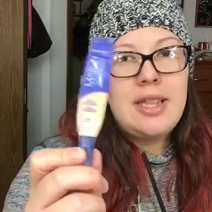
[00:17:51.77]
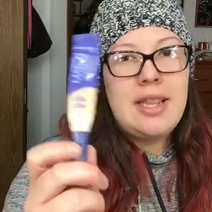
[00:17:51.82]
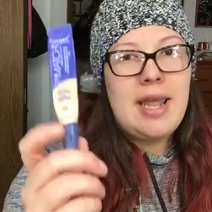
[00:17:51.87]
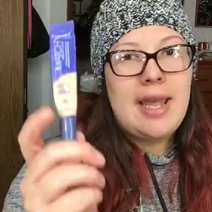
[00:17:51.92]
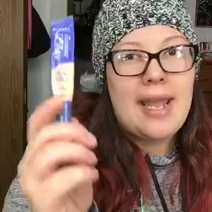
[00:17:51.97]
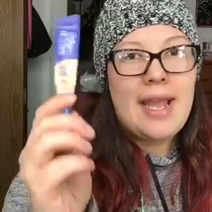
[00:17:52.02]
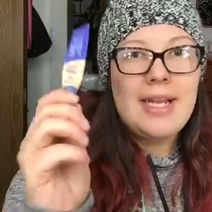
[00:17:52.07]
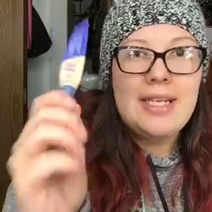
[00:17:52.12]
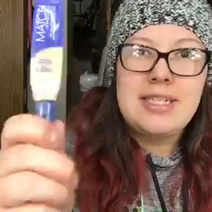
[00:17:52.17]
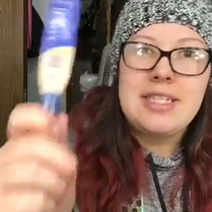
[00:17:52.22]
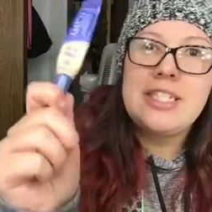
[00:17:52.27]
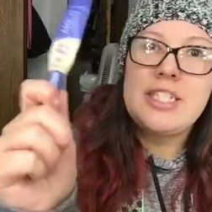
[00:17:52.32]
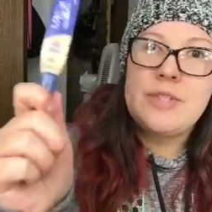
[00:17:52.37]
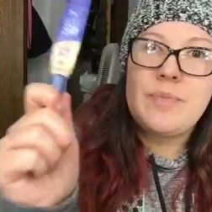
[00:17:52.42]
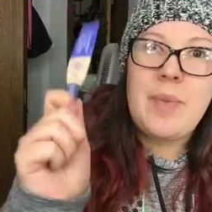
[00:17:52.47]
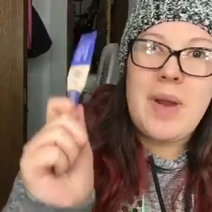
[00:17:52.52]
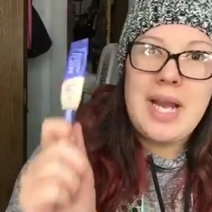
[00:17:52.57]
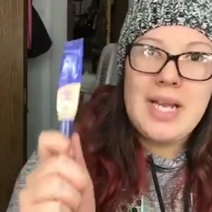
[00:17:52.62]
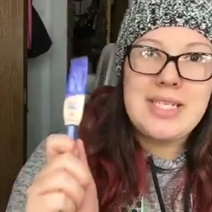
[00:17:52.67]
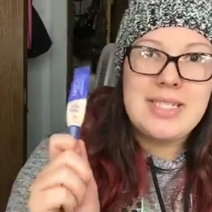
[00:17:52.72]
Like, I
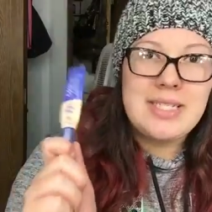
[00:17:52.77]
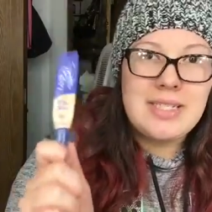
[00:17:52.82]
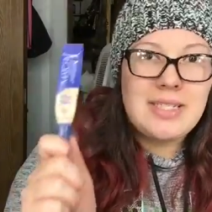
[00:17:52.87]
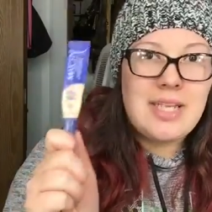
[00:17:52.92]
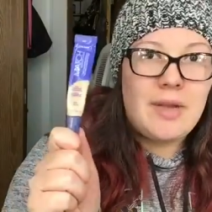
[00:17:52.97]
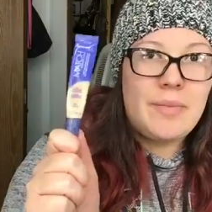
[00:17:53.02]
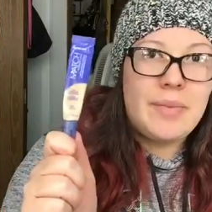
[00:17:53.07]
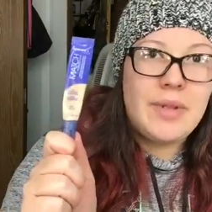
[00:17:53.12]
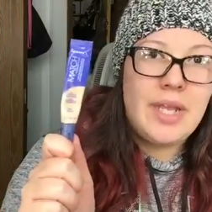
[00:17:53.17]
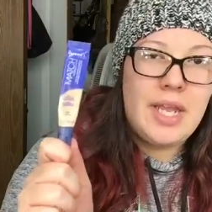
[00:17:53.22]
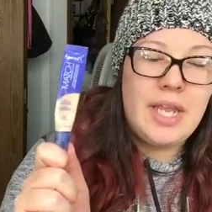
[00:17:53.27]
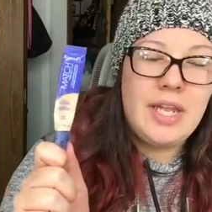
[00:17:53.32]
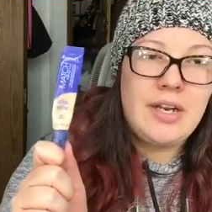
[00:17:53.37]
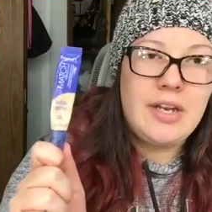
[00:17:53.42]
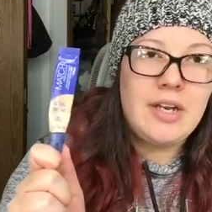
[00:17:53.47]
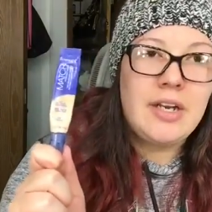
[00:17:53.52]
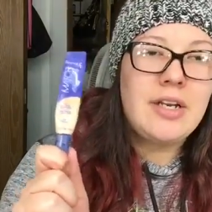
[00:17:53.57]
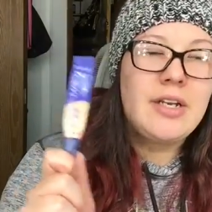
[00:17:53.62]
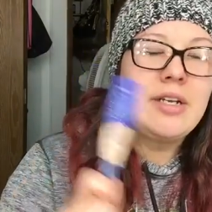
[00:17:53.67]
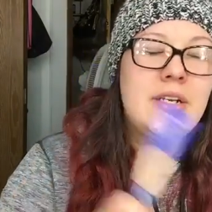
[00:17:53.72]
despise this
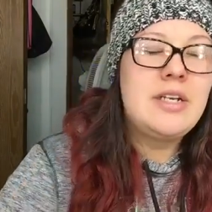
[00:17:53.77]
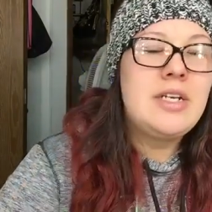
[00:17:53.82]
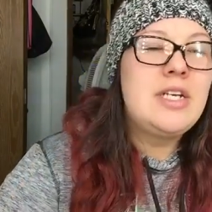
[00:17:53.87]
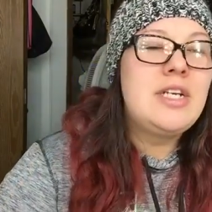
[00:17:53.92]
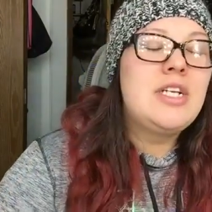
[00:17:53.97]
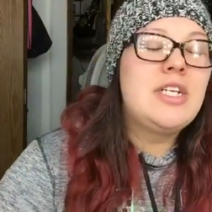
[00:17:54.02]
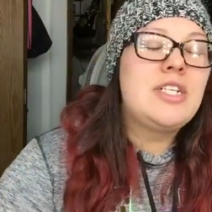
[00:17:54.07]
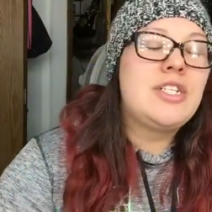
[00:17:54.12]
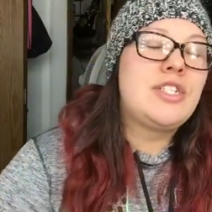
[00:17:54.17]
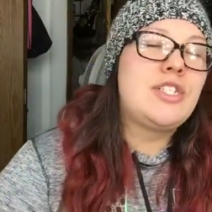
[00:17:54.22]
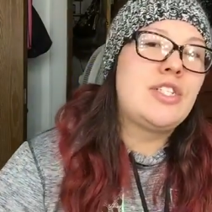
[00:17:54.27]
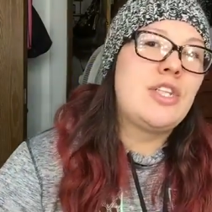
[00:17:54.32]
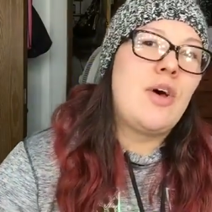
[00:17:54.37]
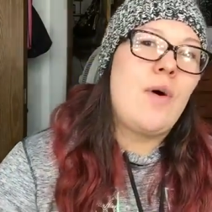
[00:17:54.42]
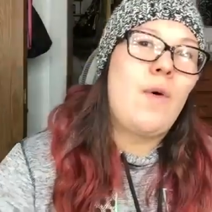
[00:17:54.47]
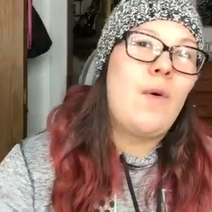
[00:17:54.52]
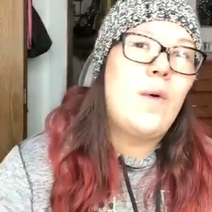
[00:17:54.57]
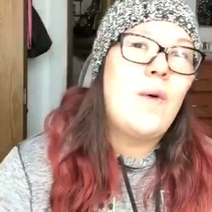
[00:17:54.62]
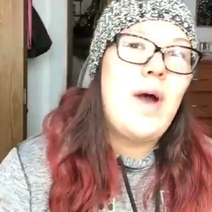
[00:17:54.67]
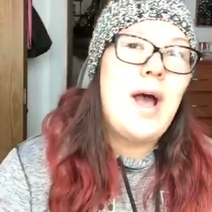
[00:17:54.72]
applicator.
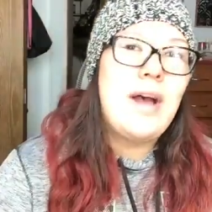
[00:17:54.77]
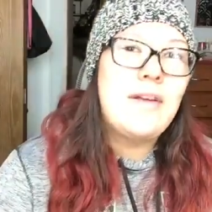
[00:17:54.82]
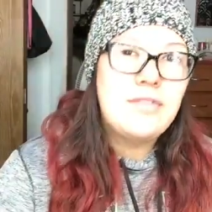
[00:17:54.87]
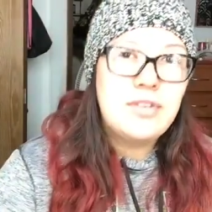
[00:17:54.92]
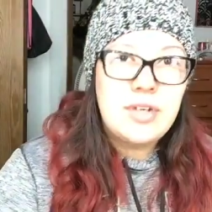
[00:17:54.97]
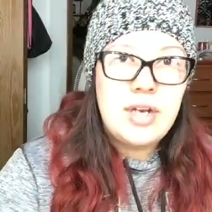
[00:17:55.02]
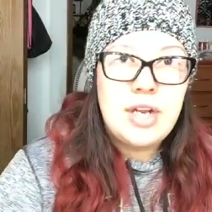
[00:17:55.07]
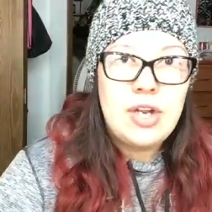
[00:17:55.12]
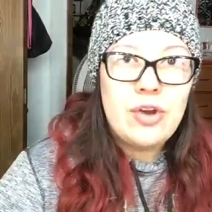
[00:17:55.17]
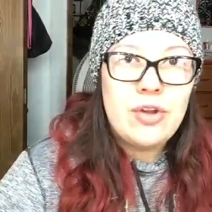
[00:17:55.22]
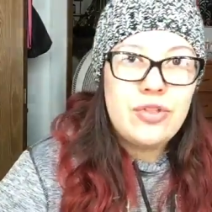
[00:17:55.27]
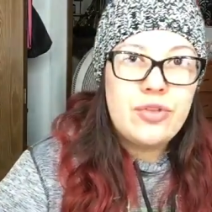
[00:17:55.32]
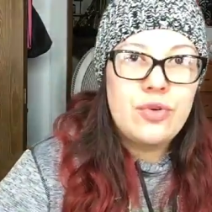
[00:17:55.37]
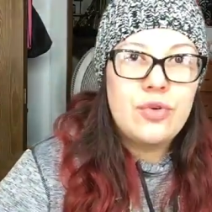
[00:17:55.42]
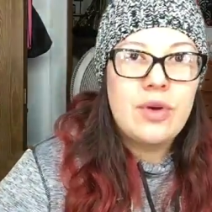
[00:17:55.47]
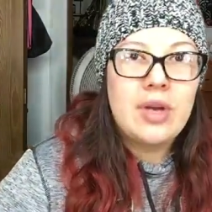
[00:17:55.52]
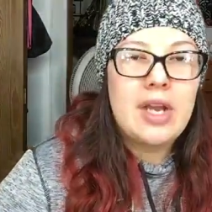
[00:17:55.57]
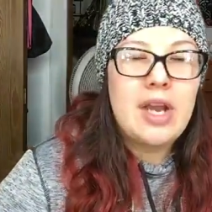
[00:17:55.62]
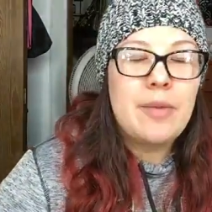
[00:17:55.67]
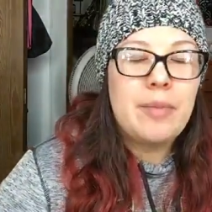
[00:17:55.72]
So after I go
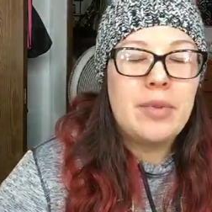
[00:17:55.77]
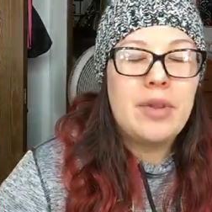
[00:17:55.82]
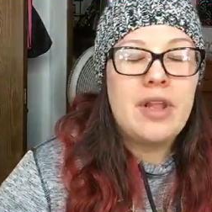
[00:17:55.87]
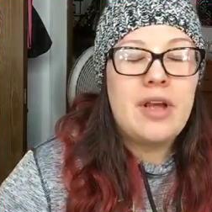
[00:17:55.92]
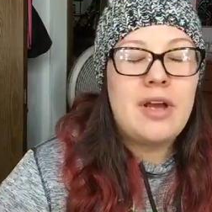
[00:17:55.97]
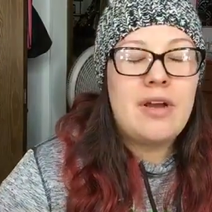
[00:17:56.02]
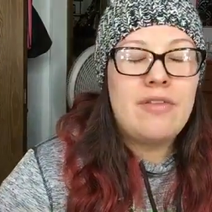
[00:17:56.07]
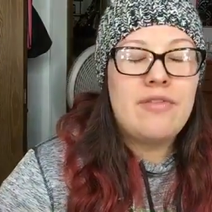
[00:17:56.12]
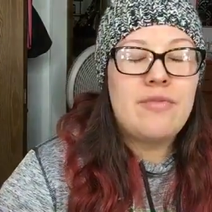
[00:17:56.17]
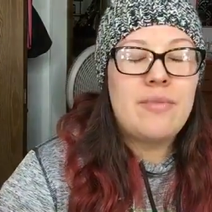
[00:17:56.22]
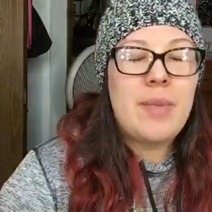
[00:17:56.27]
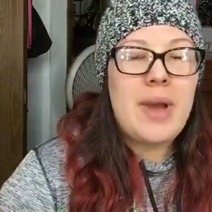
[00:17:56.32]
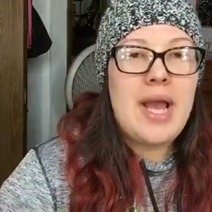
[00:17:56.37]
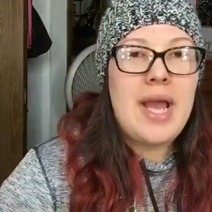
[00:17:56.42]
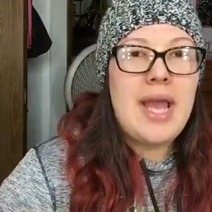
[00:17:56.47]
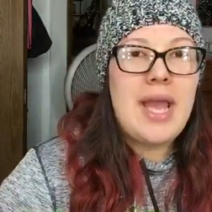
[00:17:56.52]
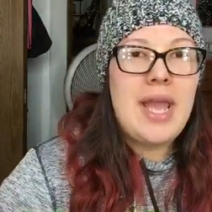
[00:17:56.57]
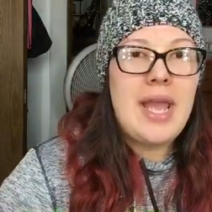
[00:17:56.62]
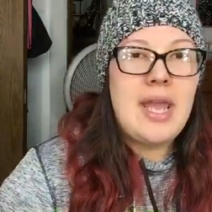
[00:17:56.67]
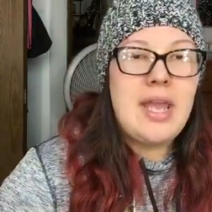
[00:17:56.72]
through a couple of
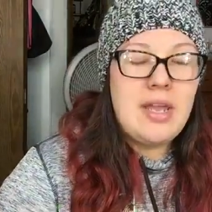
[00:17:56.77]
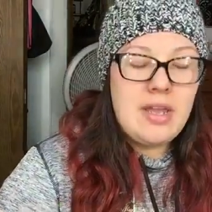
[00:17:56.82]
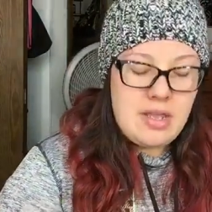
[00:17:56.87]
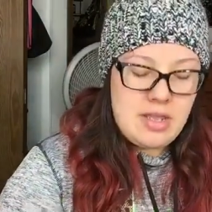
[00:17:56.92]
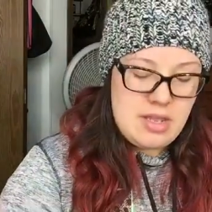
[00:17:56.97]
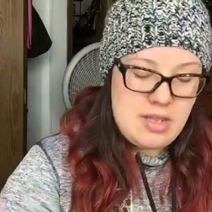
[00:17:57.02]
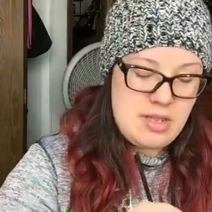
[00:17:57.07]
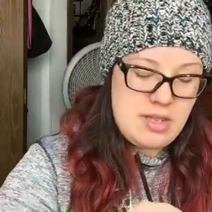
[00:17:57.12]
my